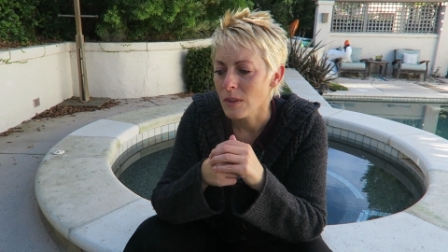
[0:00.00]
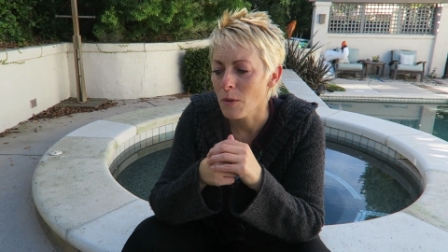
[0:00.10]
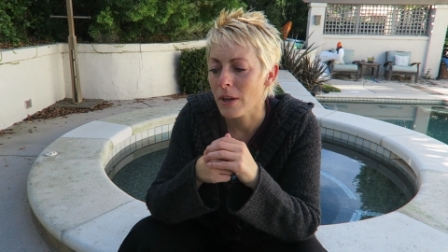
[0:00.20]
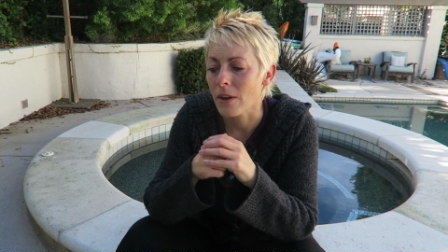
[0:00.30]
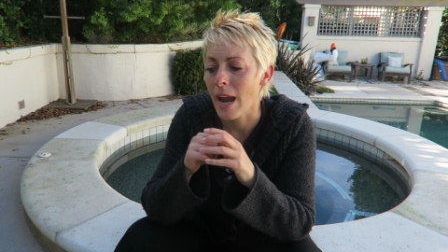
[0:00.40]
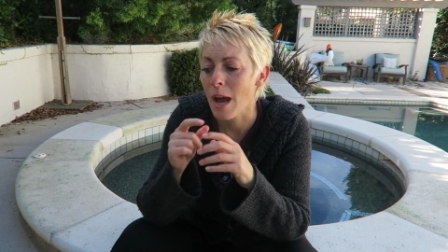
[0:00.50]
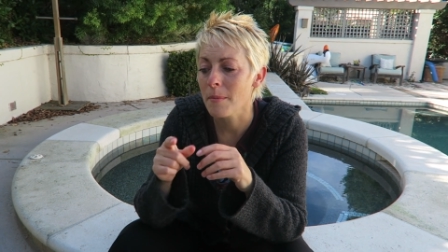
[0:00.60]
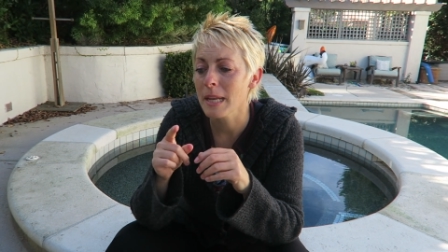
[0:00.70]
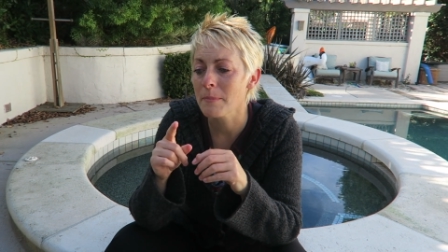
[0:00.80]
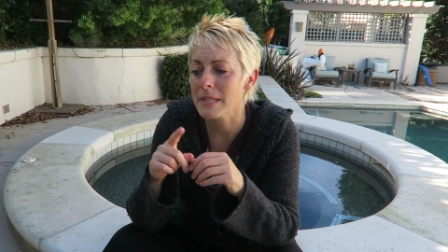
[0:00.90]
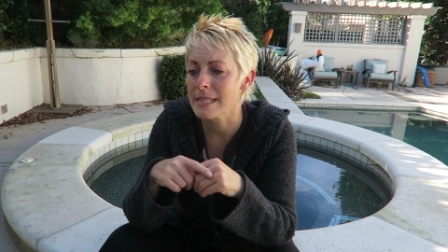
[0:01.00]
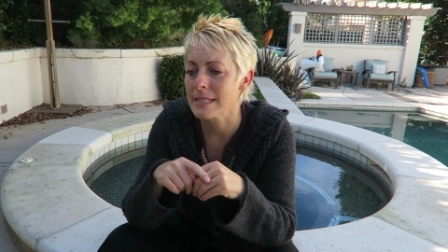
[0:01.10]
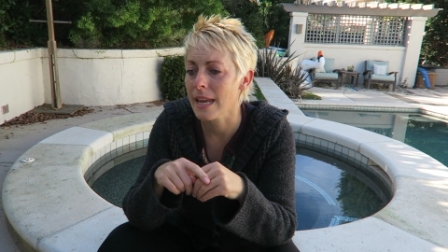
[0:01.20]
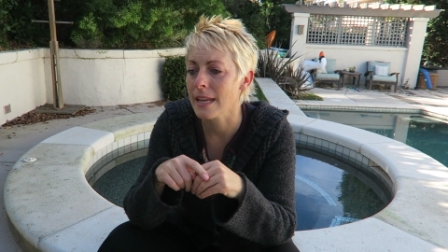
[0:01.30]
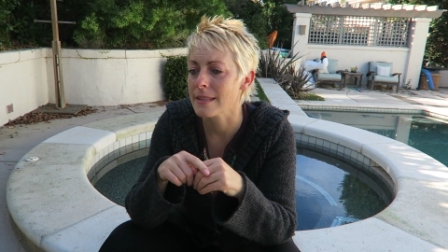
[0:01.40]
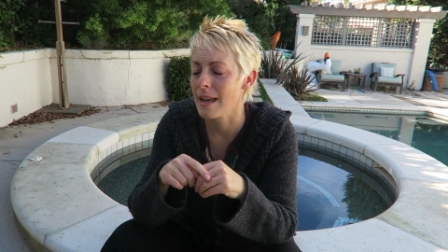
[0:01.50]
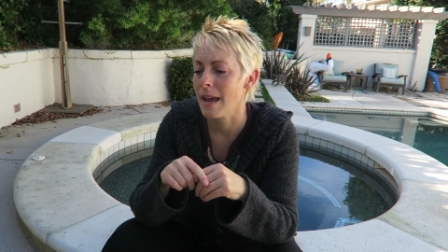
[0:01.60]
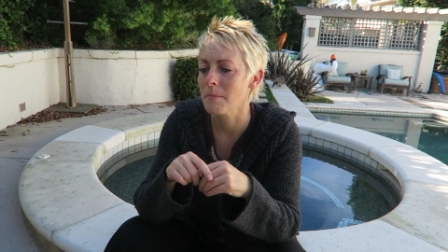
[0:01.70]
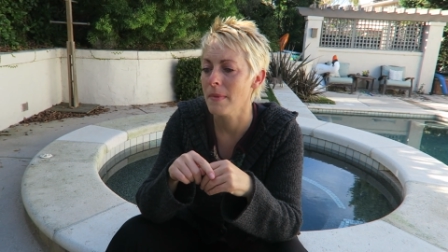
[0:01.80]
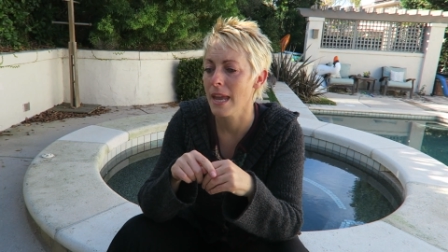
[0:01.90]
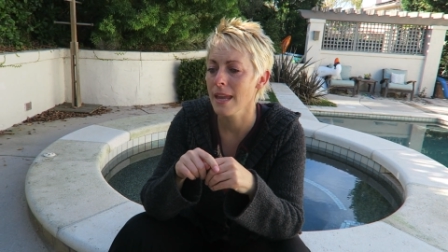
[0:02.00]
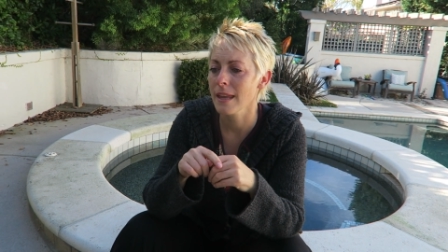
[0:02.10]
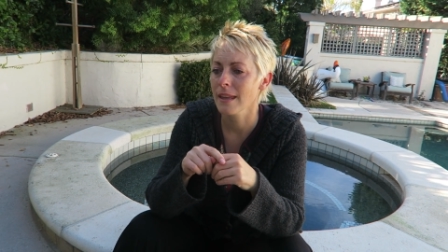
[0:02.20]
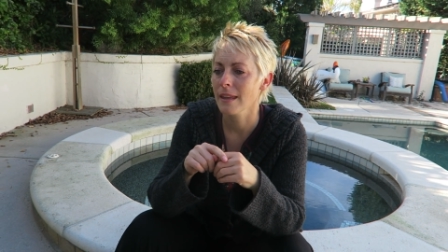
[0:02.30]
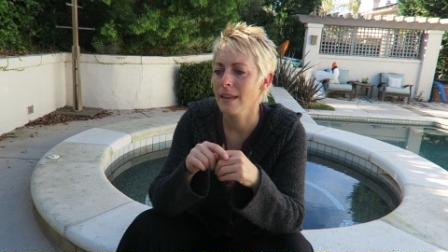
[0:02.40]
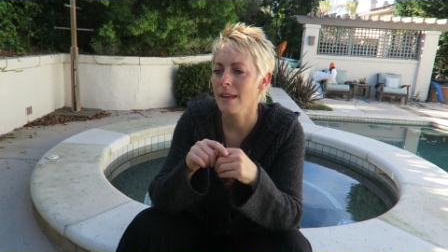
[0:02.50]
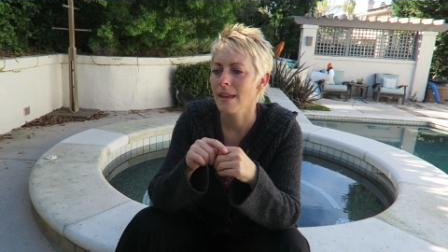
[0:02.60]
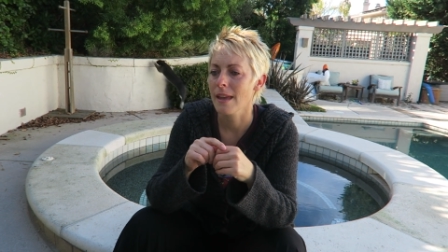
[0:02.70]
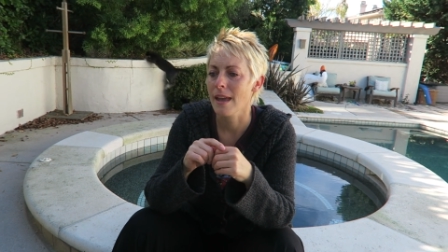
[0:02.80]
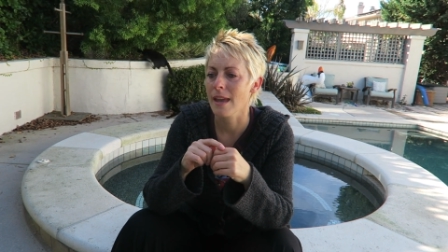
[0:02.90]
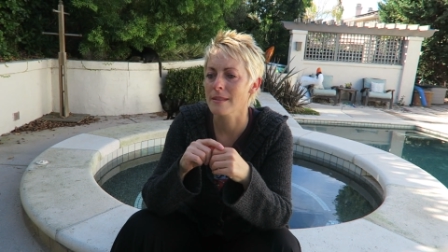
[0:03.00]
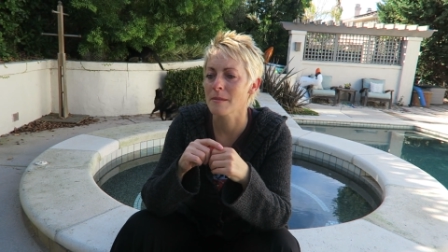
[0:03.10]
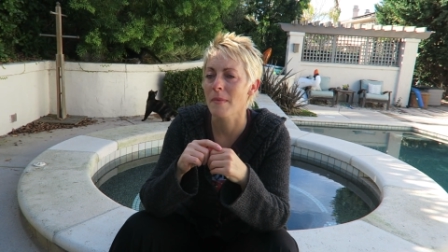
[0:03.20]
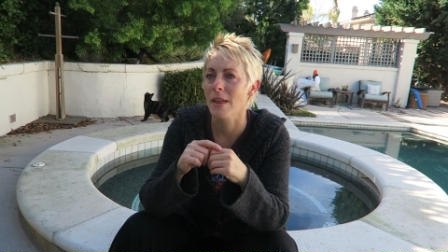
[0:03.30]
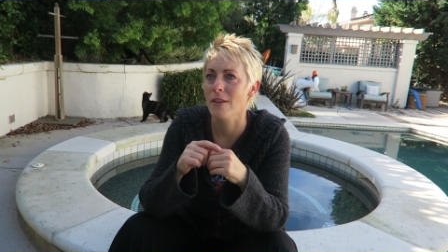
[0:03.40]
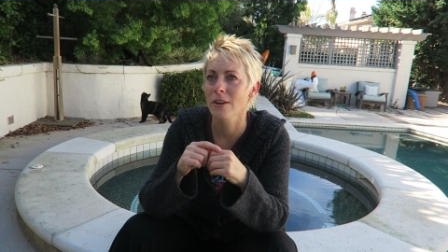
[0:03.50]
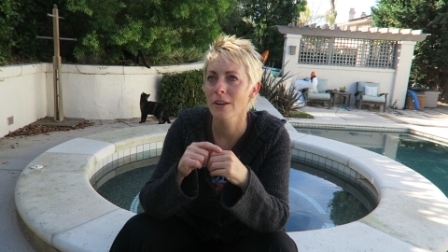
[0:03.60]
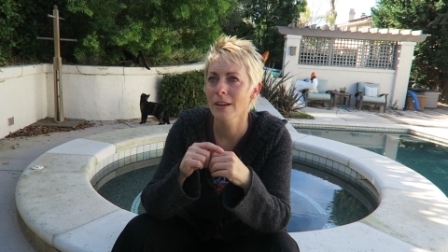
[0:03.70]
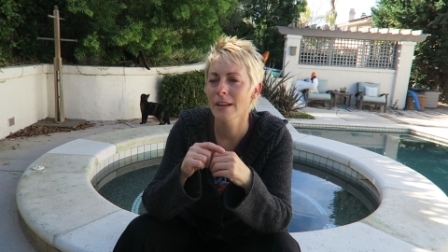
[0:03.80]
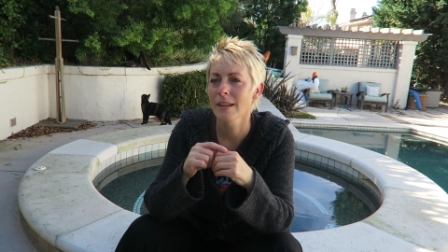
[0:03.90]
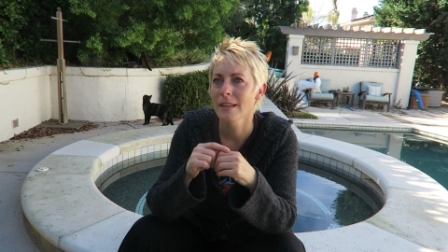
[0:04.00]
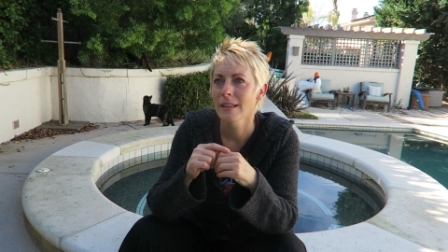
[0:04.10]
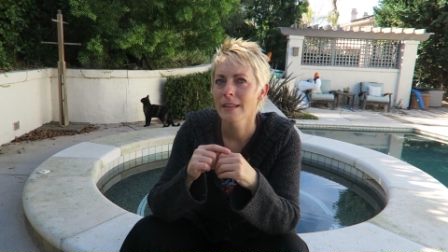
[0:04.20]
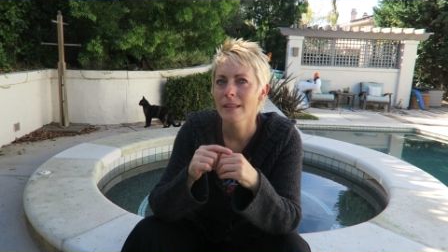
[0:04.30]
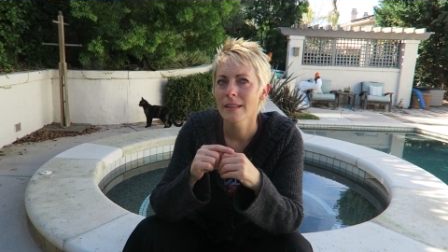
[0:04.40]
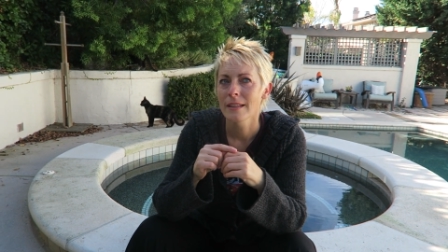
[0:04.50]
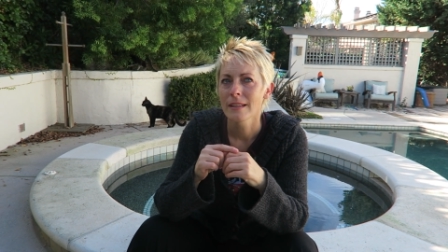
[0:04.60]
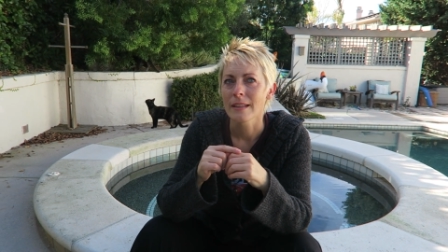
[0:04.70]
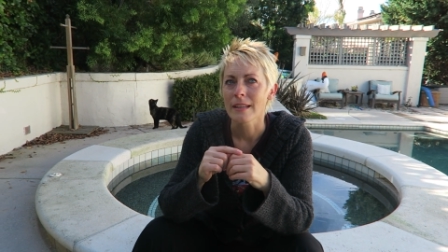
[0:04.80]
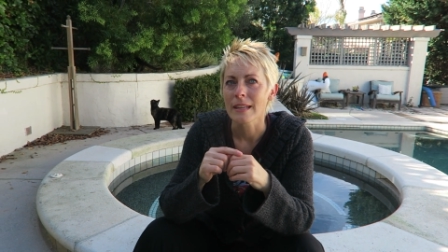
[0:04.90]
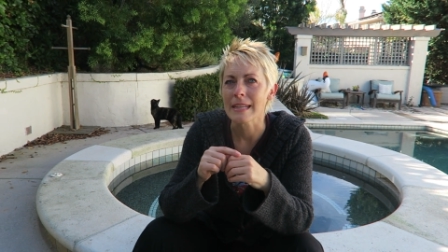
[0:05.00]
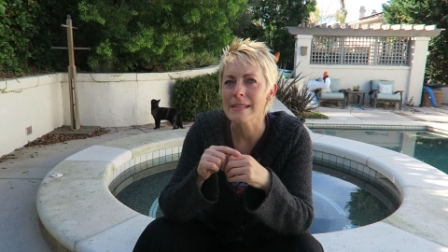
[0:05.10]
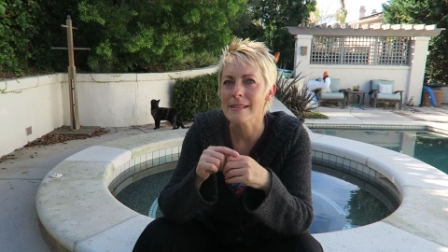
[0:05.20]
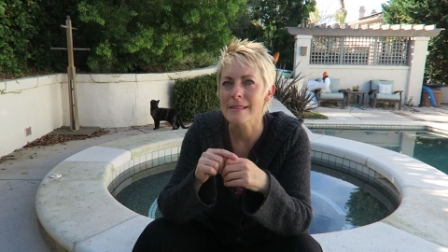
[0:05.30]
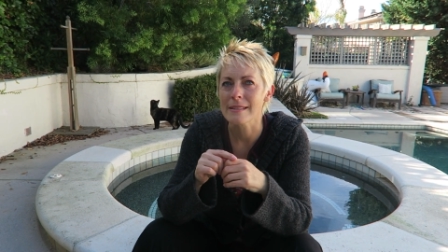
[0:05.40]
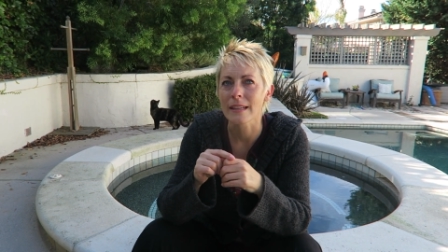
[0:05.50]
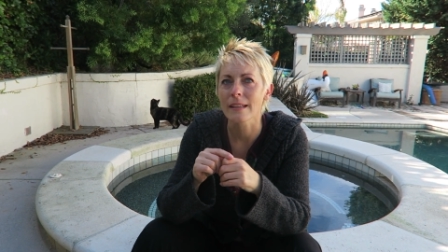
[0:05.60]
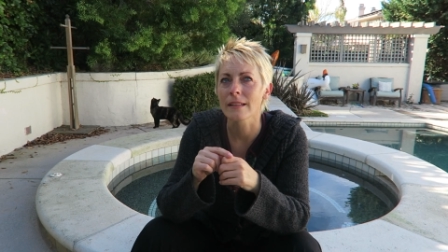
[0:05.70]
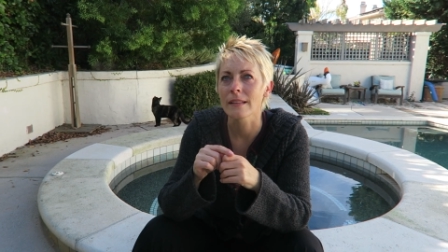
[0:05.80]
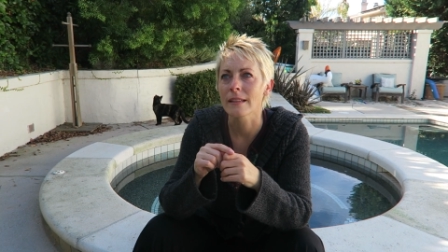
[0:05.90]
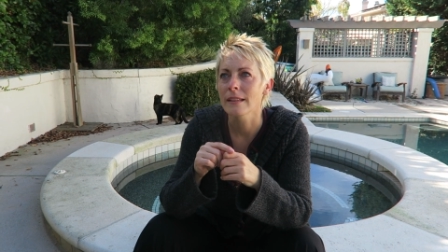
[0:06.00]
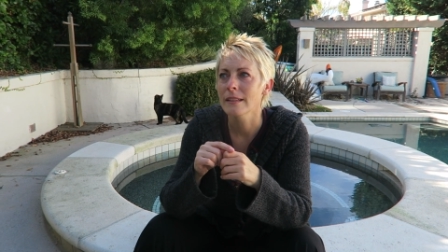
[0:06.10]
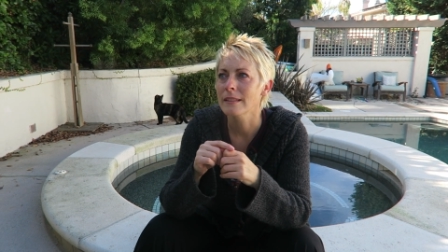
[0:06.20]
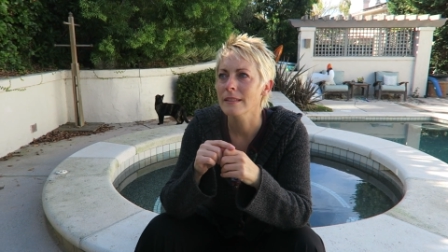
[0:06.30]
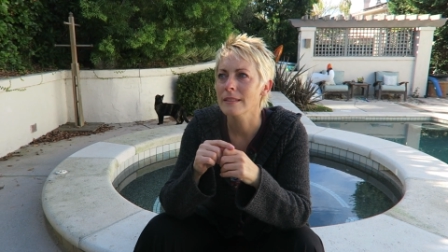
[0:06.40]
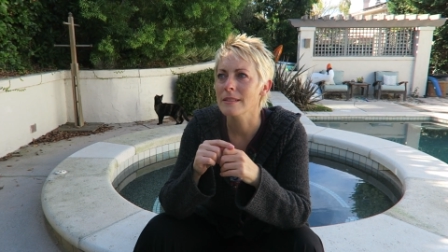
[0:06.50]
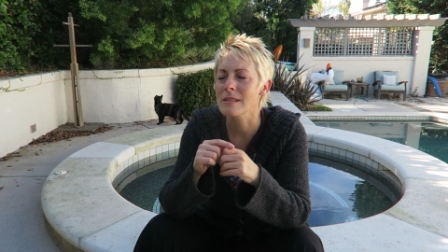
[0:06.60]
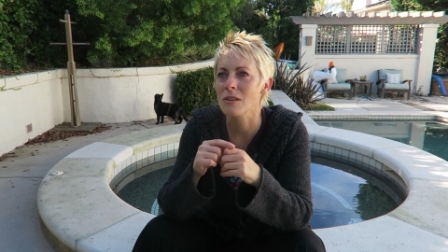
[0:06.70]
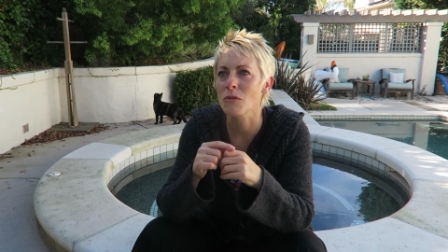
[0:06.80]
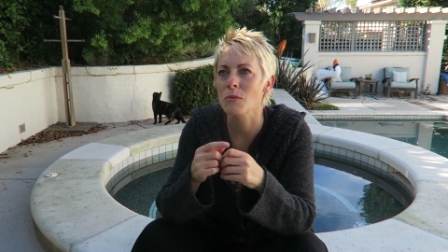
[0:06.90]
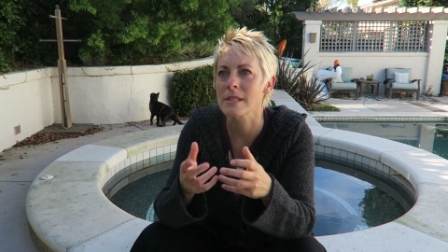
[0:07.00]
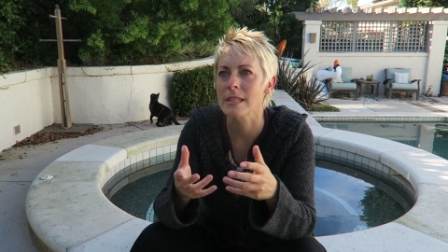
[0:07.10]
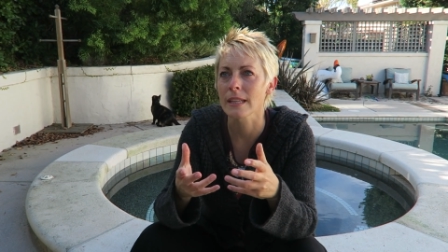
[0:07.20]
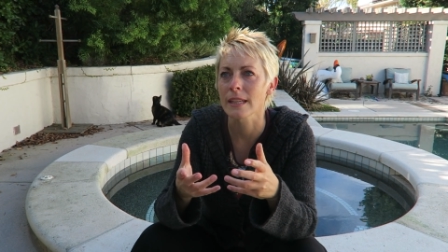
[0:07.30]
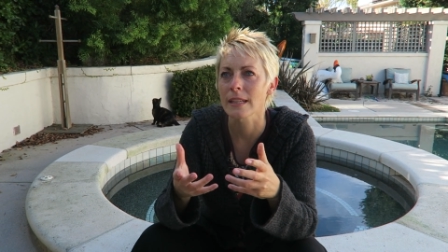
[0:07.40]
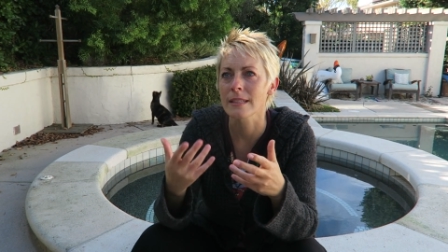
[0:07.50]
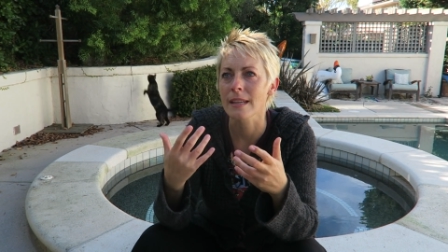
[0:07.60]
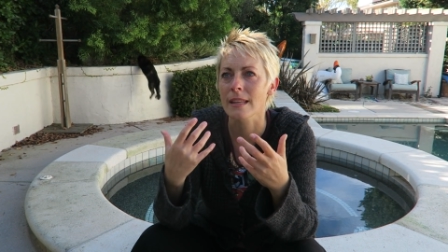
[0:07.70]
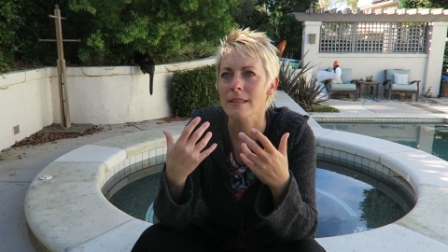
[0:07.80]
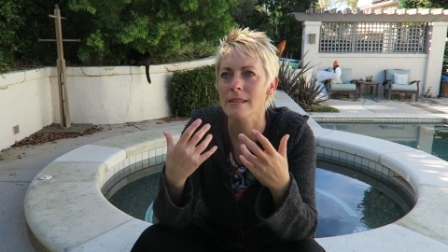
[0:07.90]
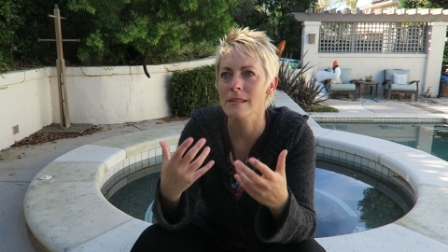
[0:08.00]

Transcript: no matter how many mistakes I make as a mother, he's still so resilient and